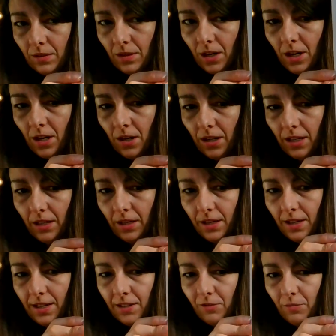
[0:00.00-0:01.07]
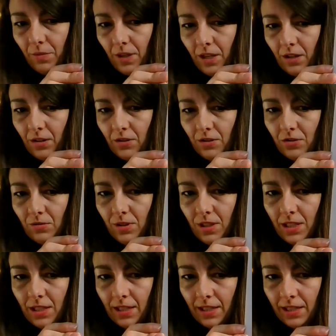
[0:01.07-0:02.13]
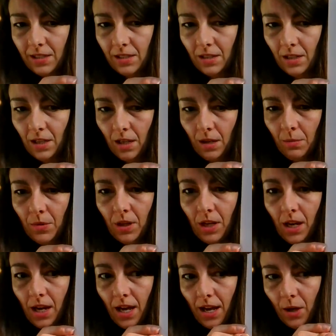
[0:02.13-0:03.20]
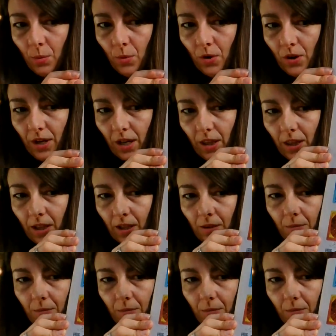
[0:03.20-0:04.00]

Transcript: Arty kind of patterns, really nice. But a lot of work, I think,